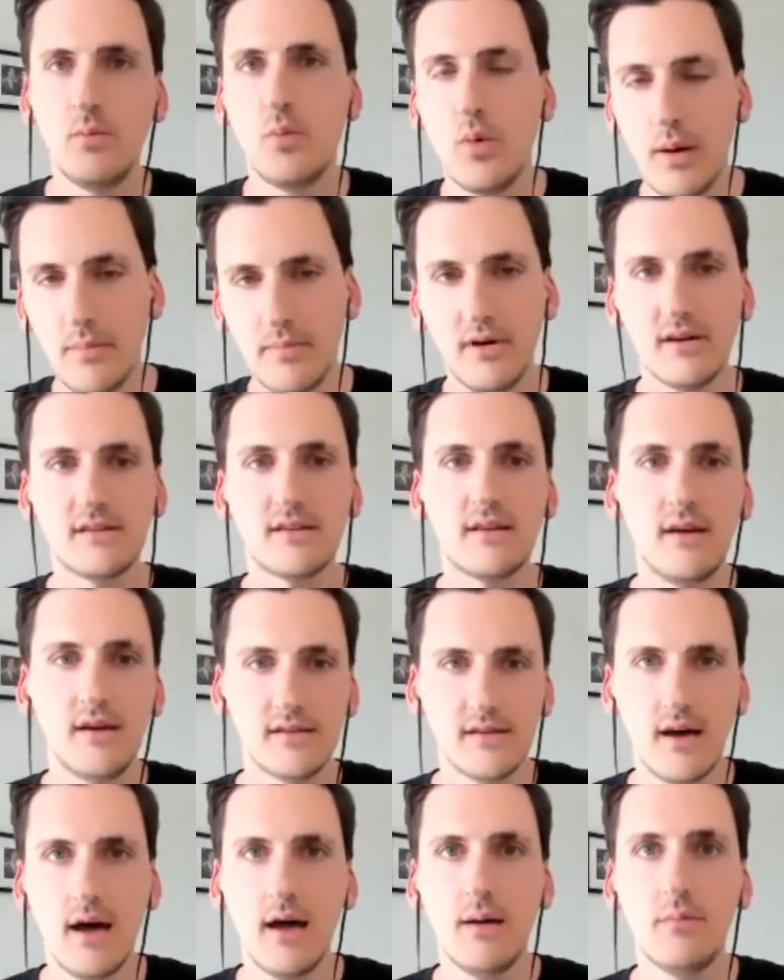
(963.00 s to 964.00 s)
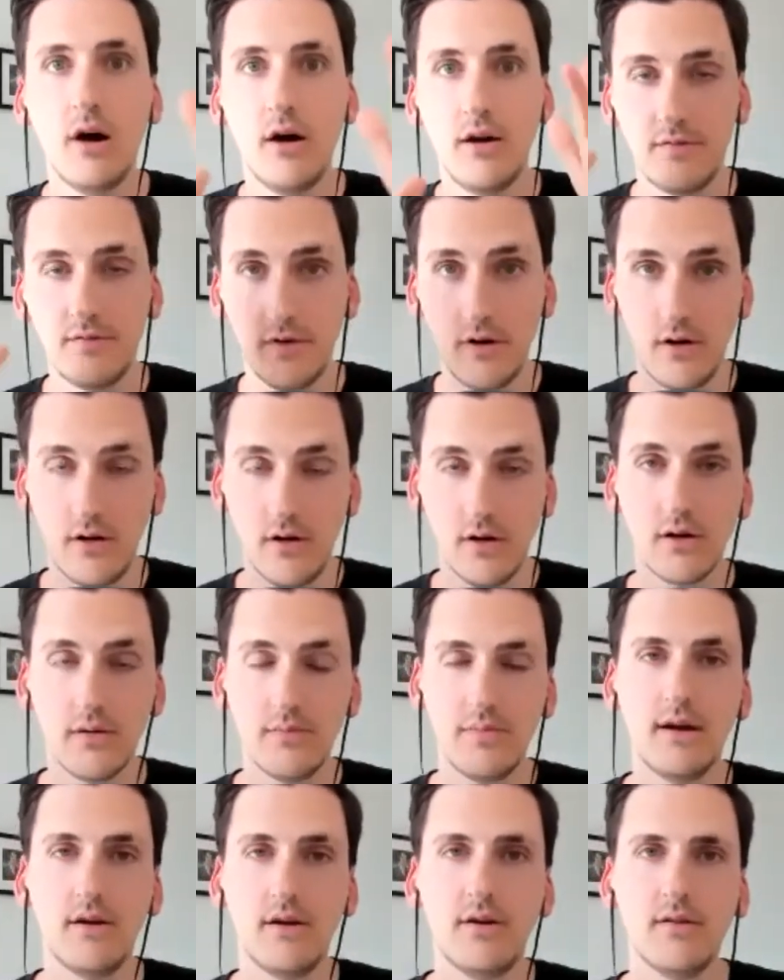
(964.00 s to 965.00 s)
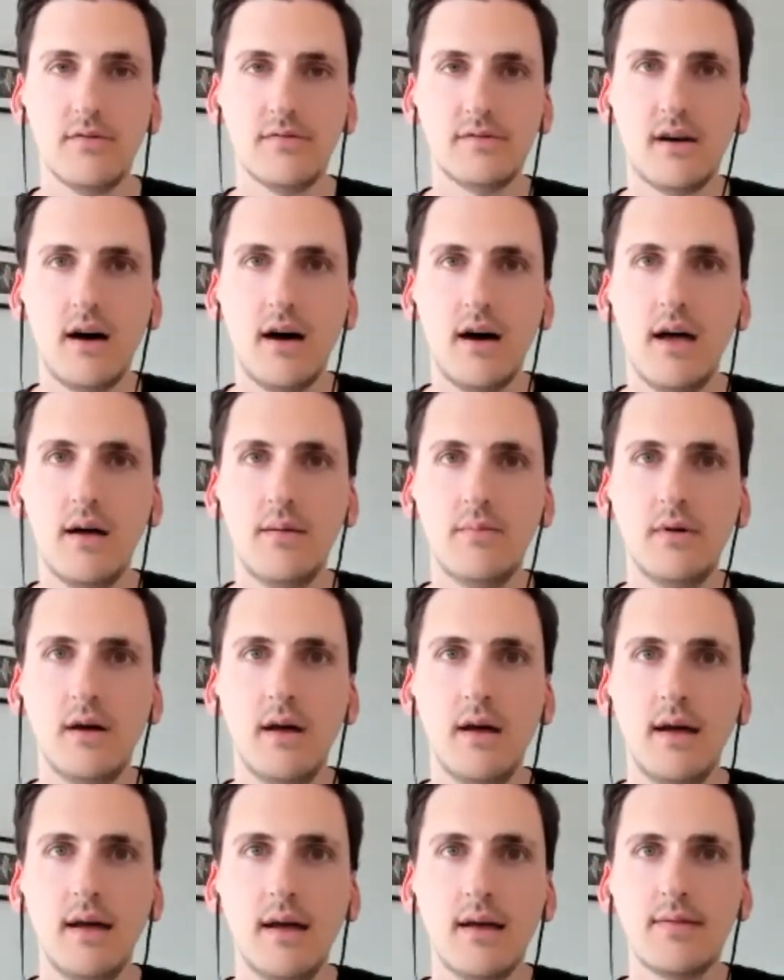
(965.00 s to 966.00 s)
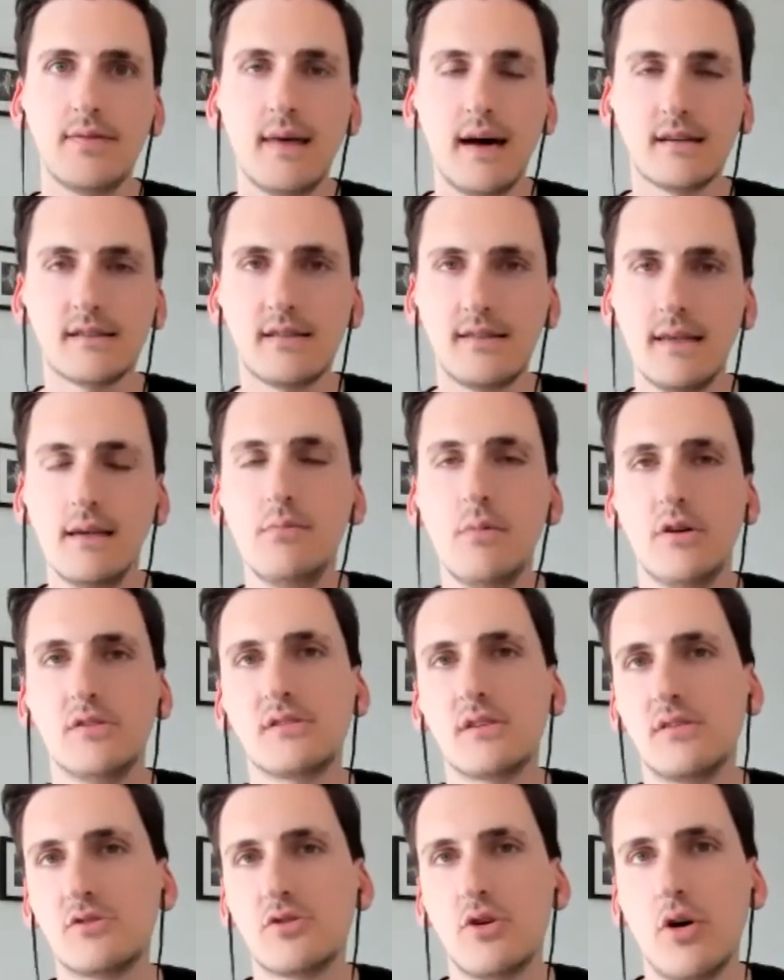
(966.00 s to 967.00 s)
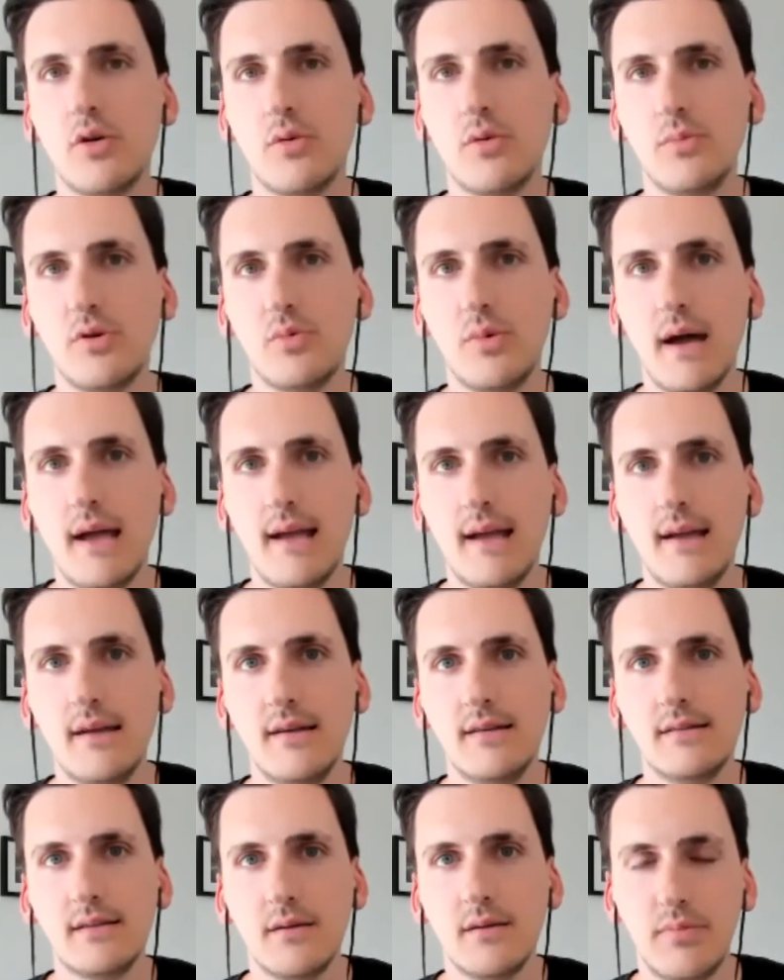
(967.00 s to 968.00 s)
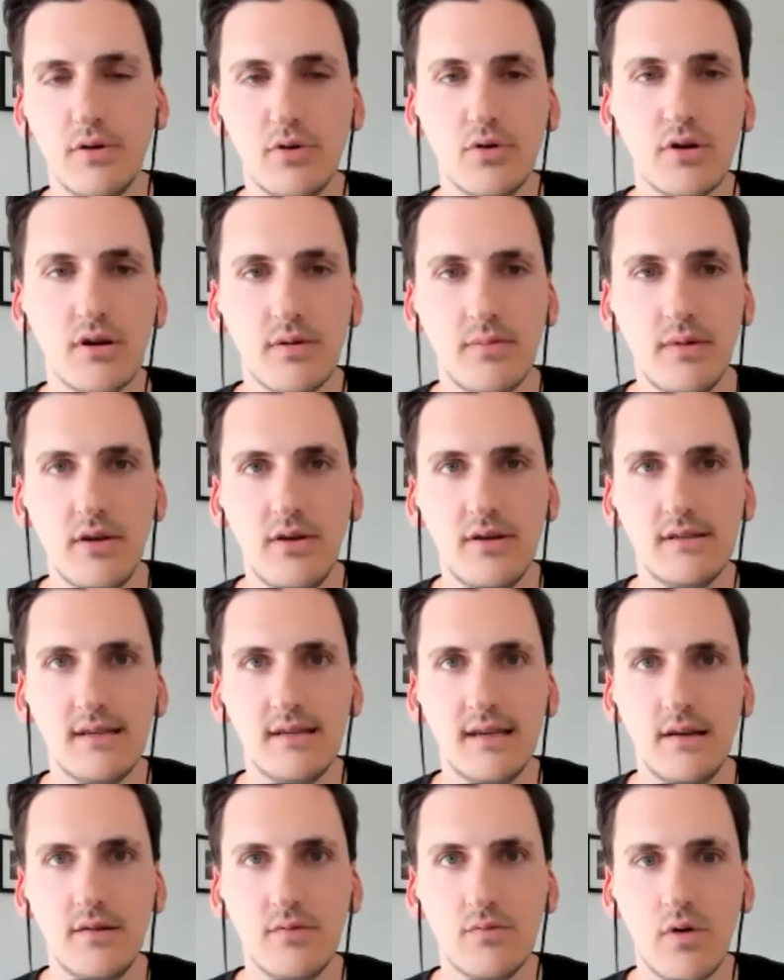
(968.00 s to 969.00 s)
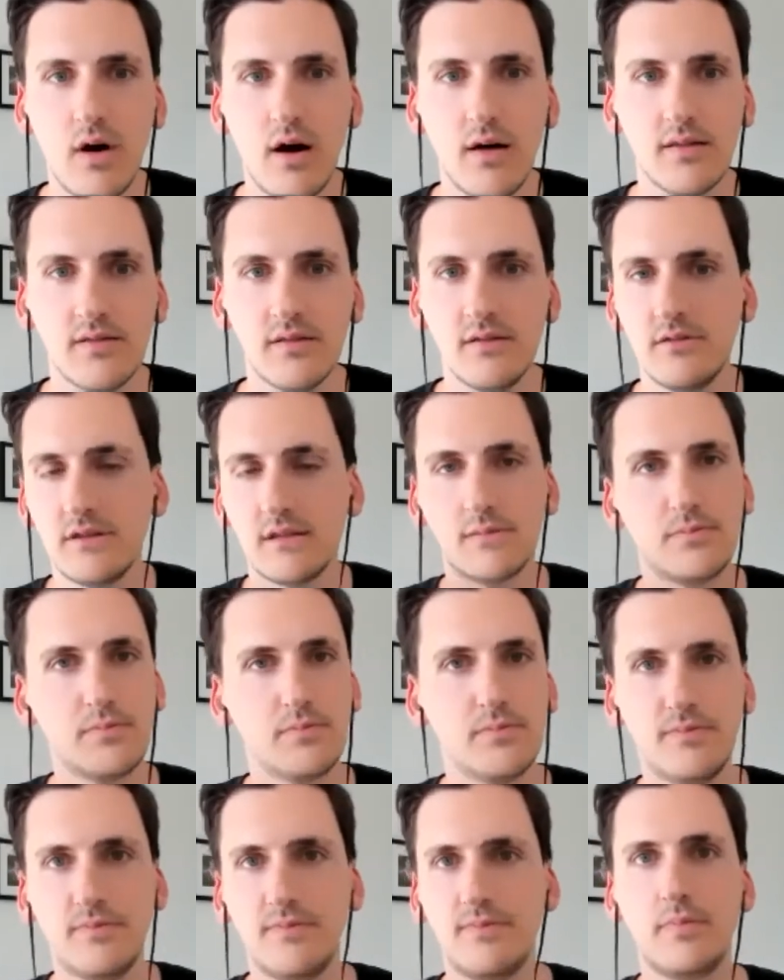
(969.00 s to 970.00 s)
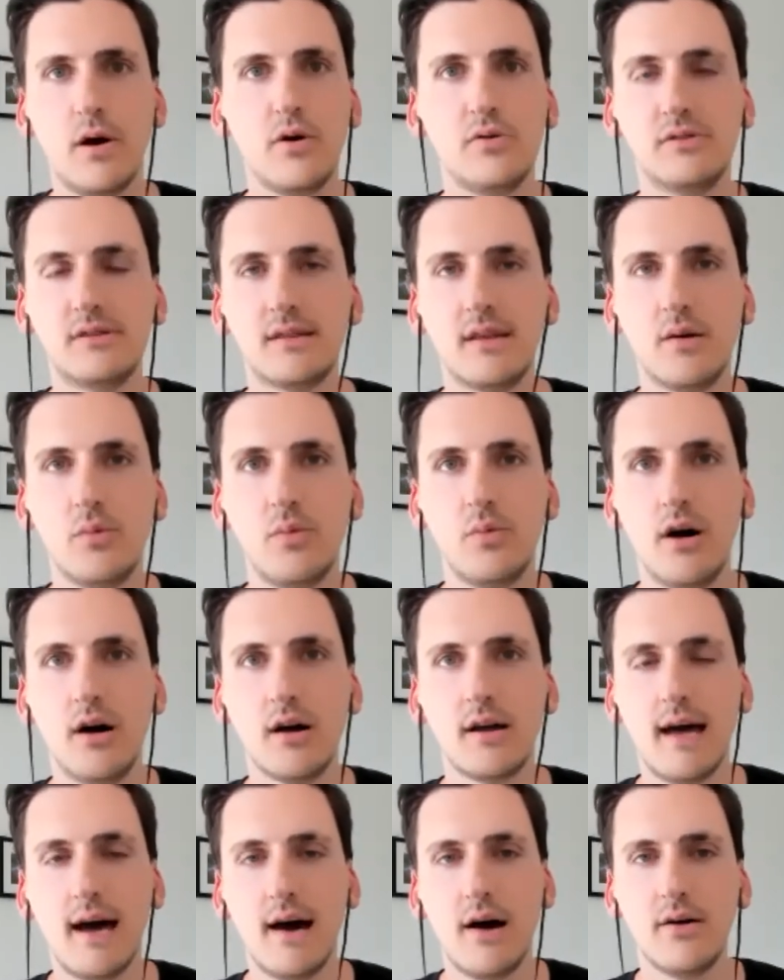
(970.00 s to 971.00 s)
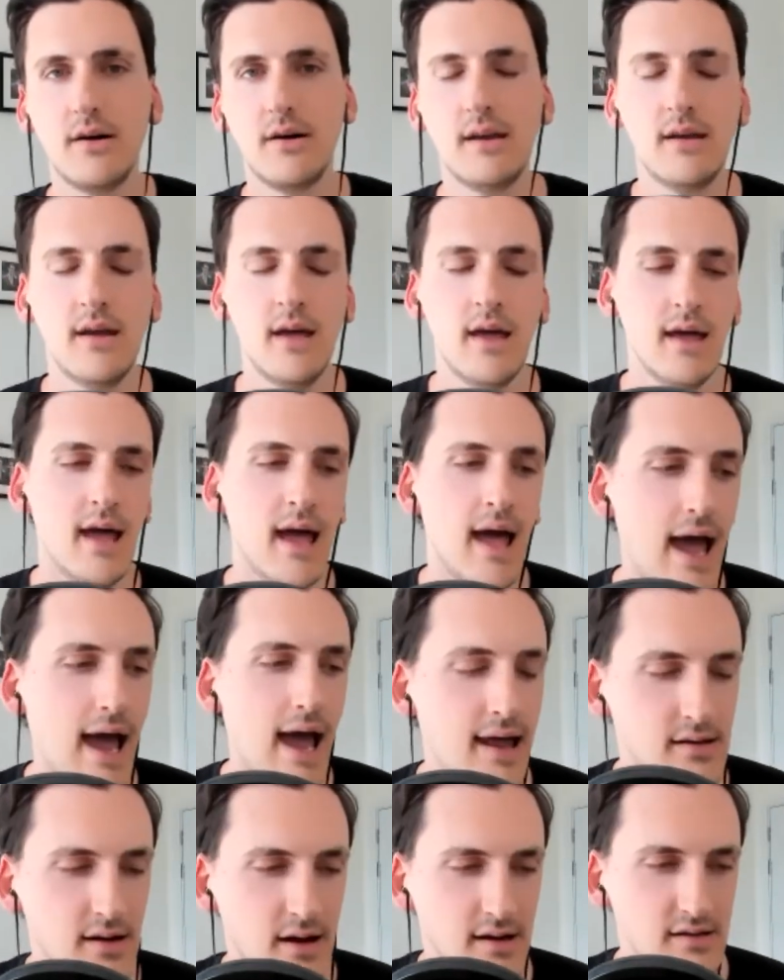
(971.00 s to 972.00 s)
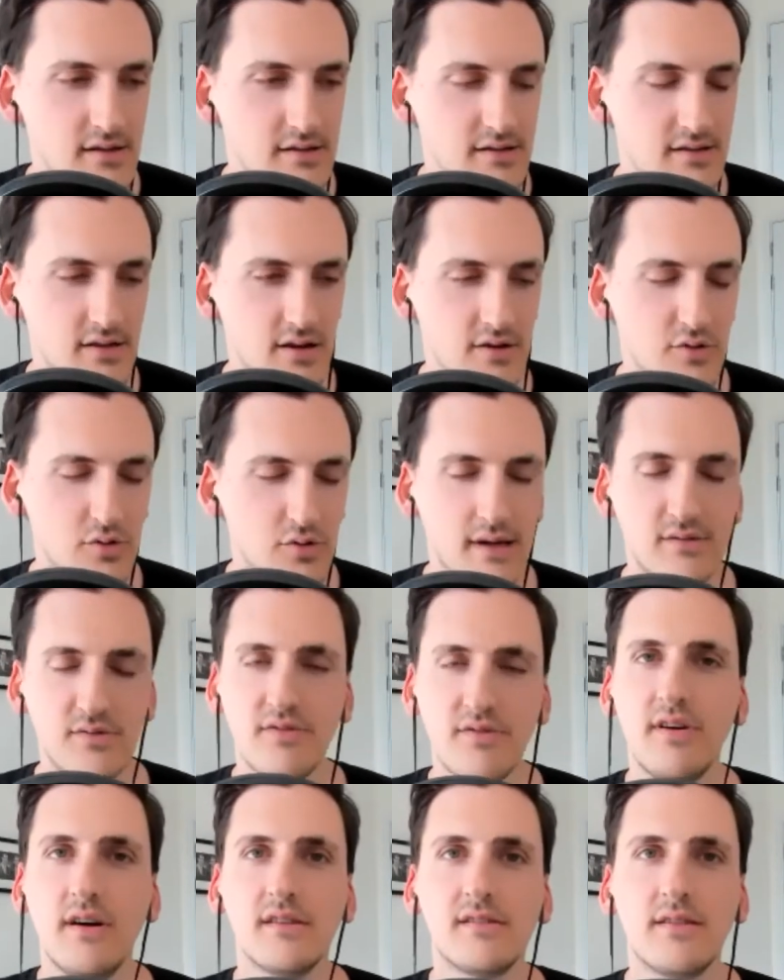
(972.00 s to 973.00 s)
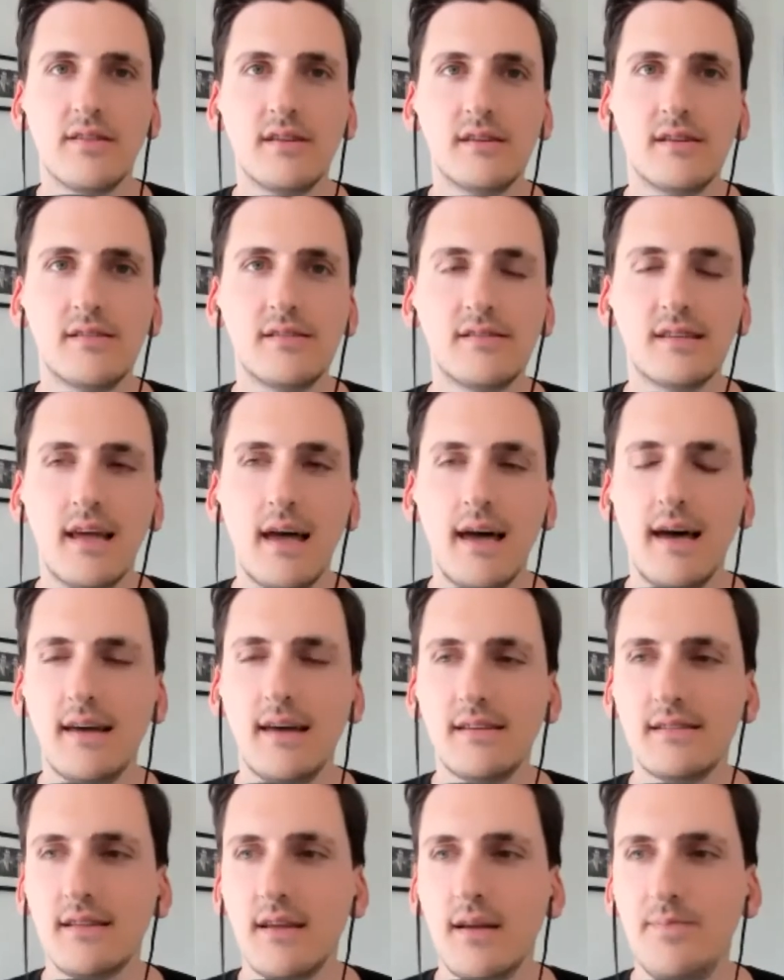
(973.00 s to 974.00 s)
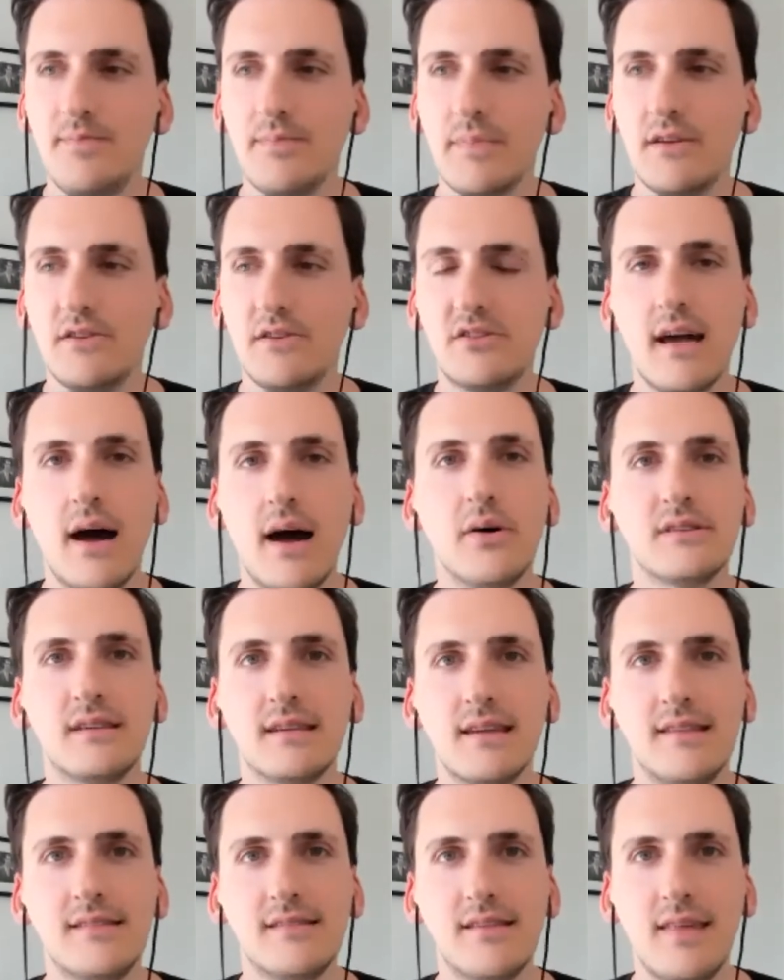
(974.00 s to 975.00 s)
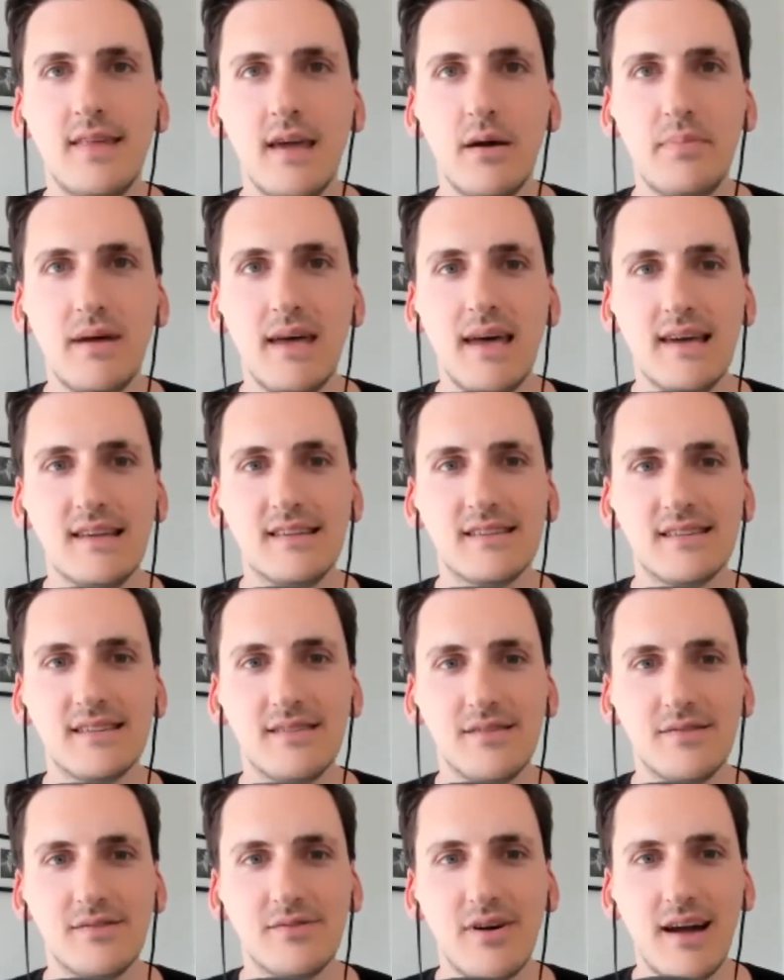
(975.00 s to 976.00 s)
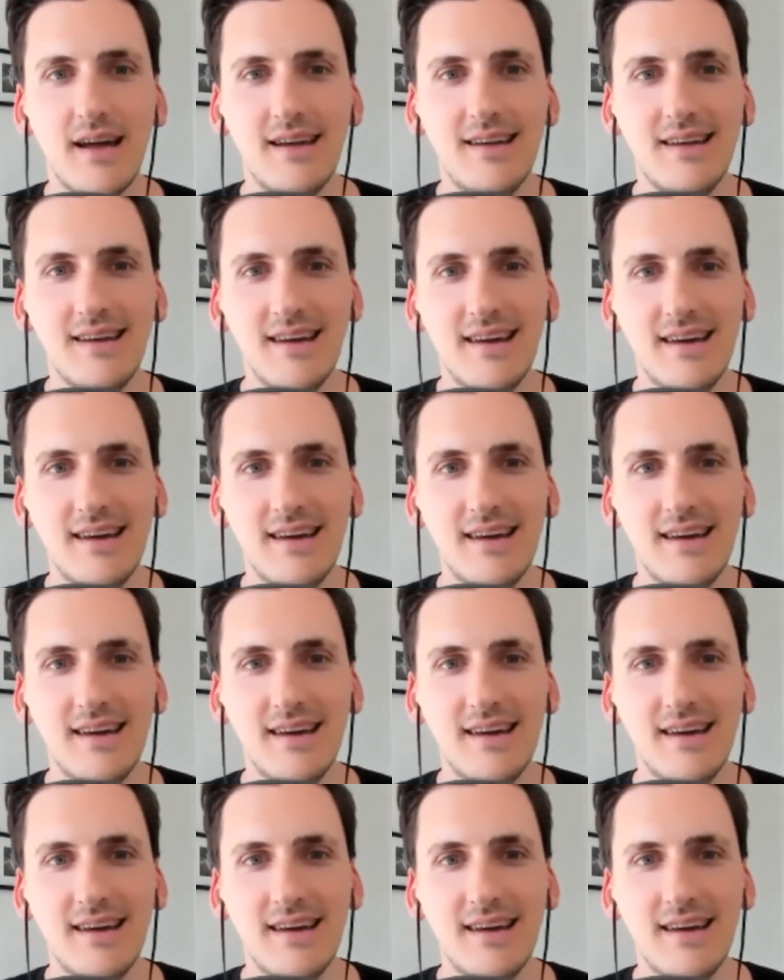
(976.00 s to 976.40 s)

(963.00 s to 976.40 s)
one person at a time over a longer period of time, that's the most controllable way to build community rather than just posting work out. And, and I used to always refer to this as shouting into the abyss, right?